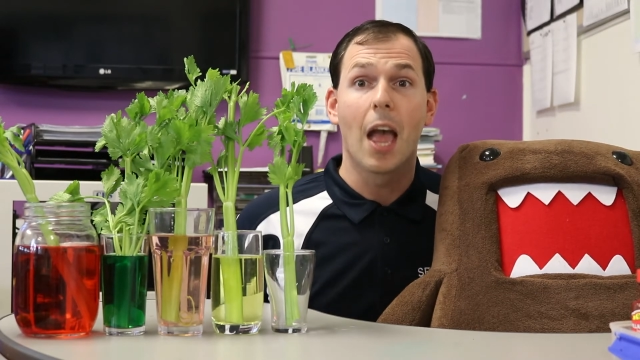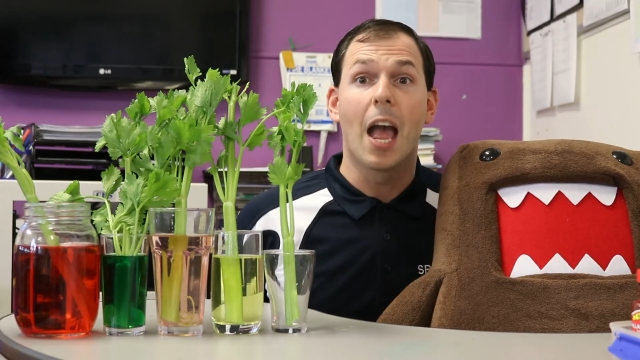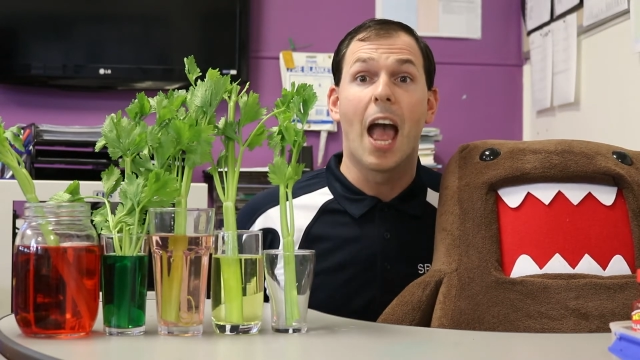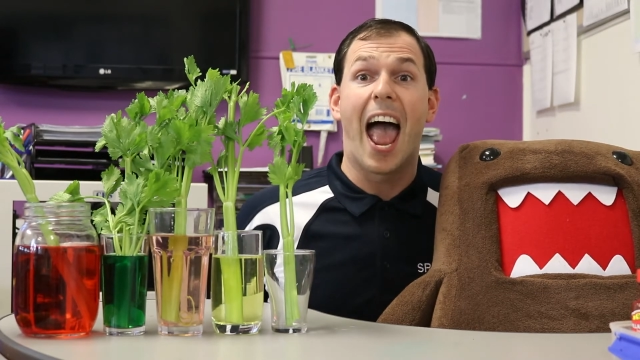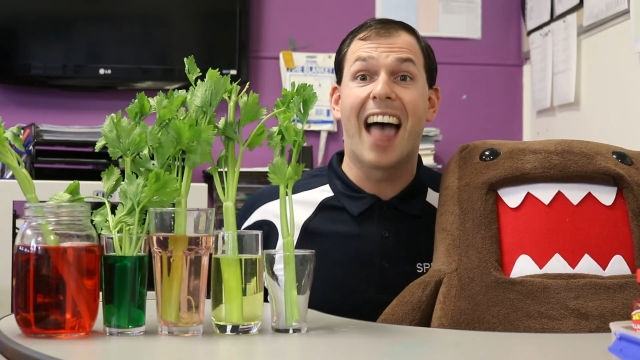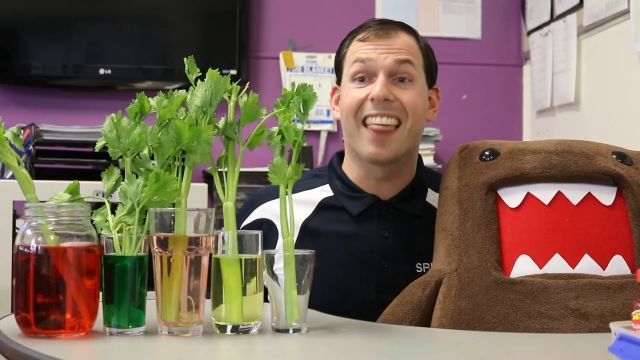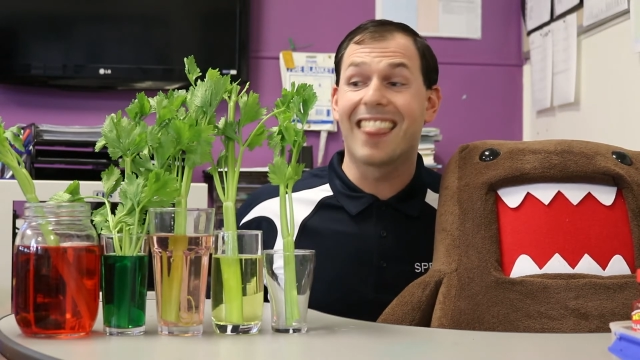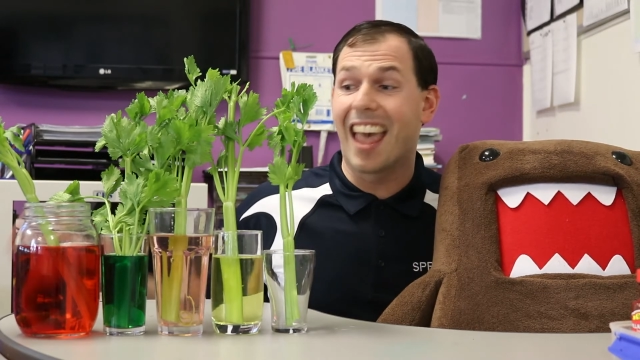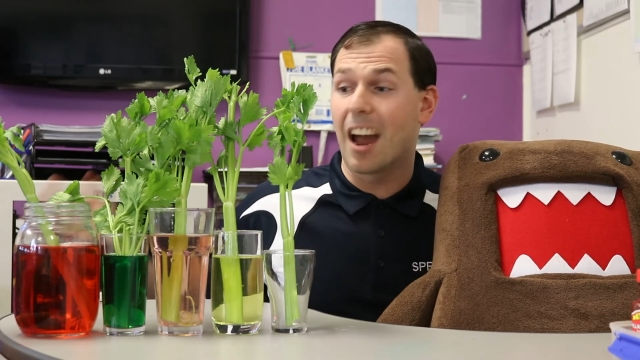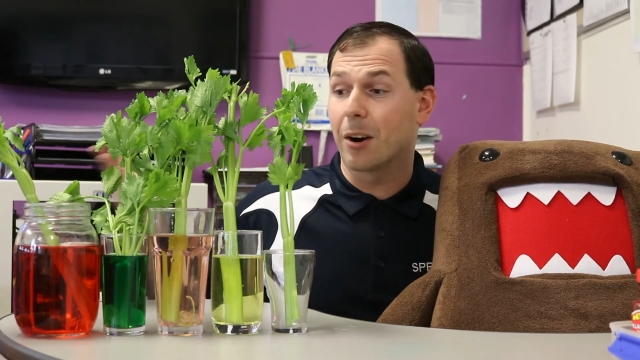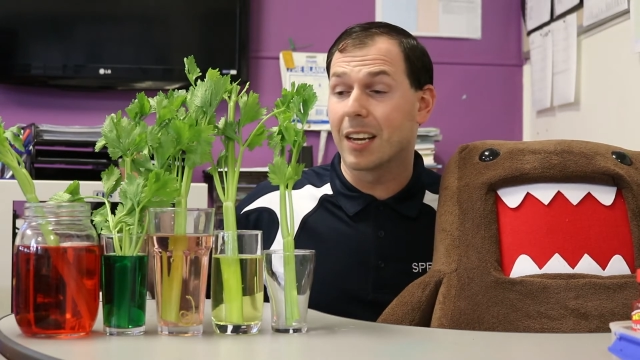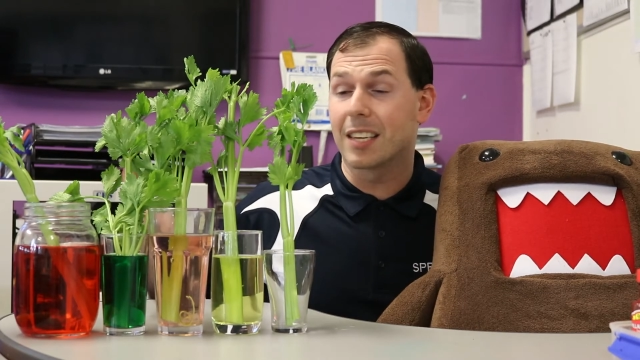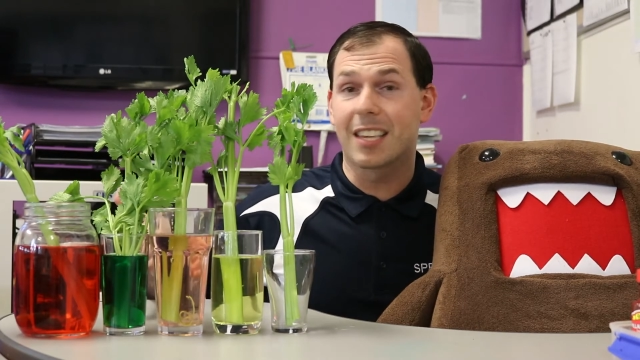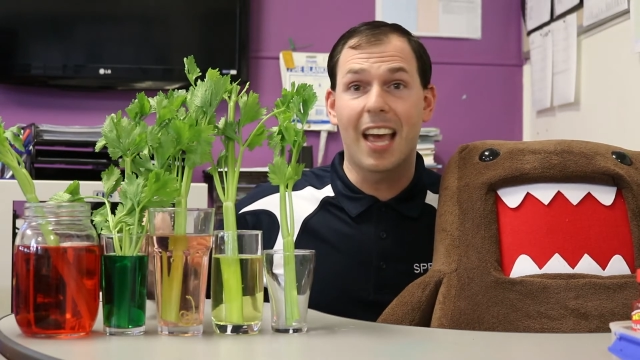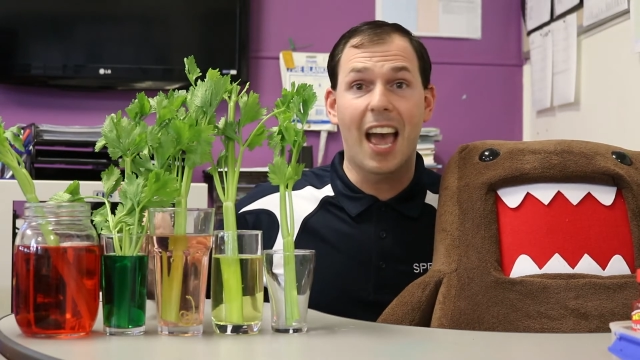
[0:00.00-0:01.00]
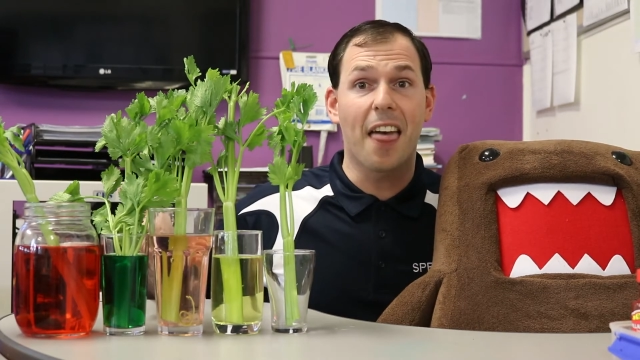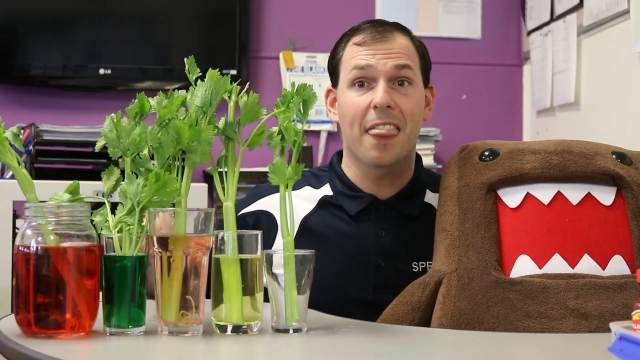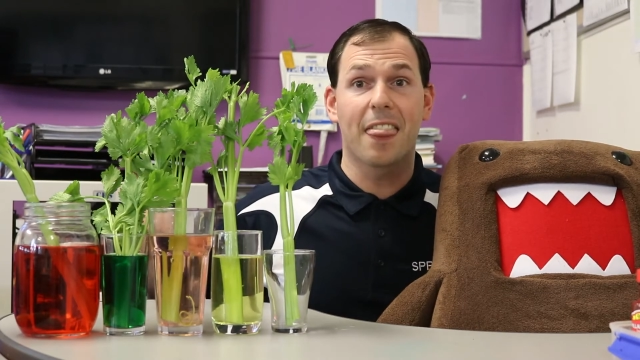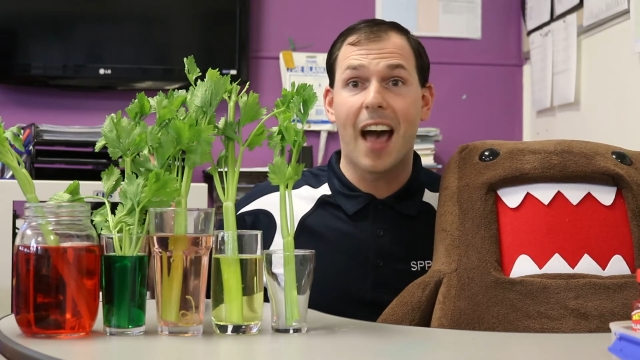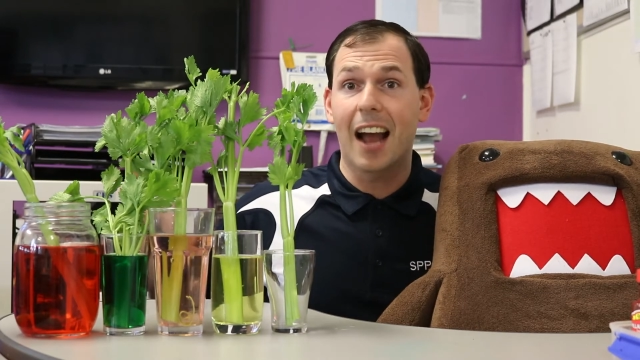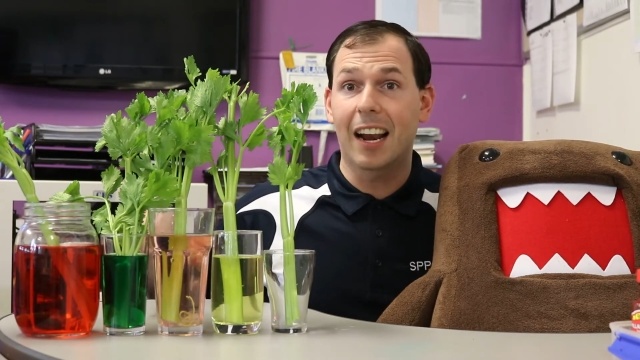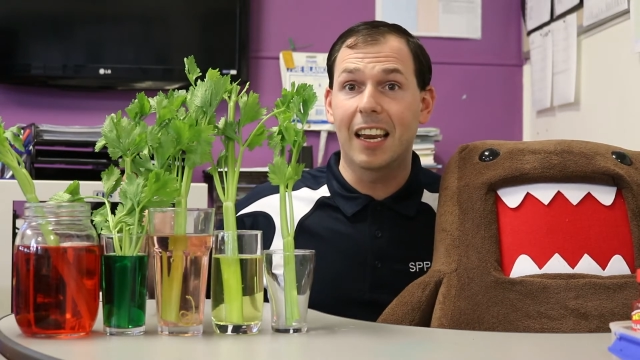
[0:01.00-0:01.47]
And there it is there.
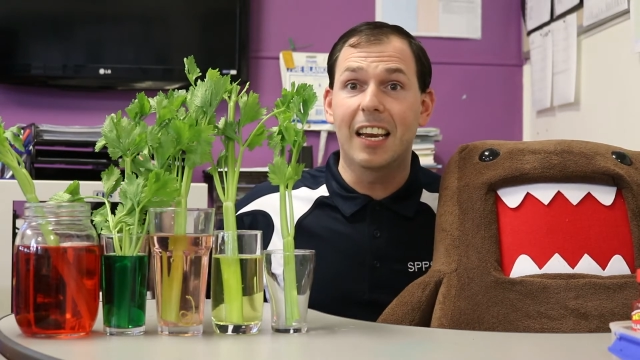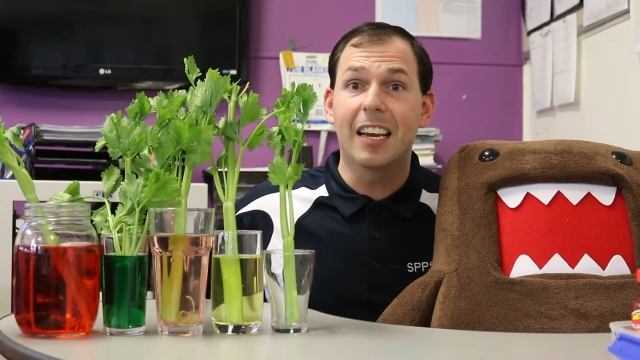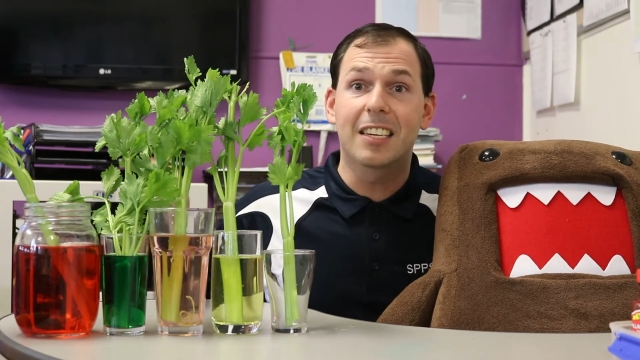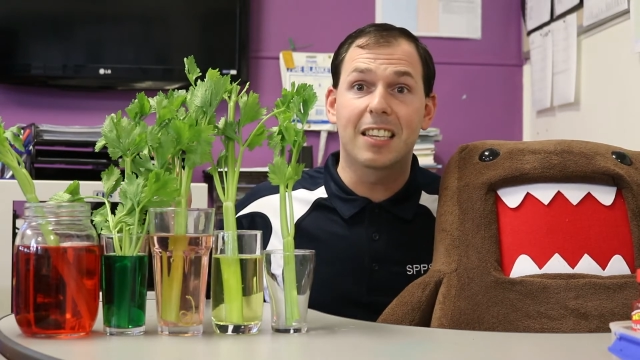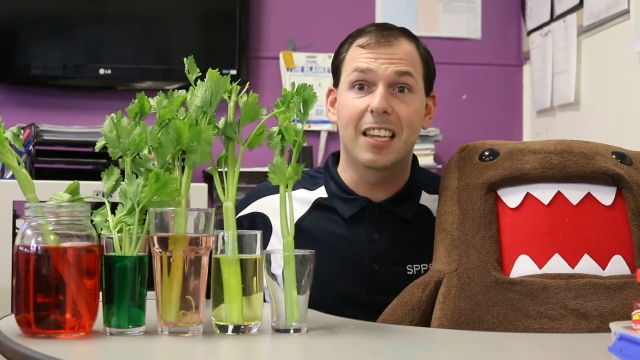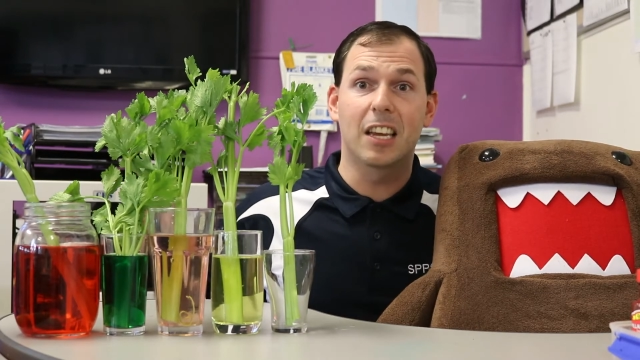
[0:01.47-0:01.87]
That is the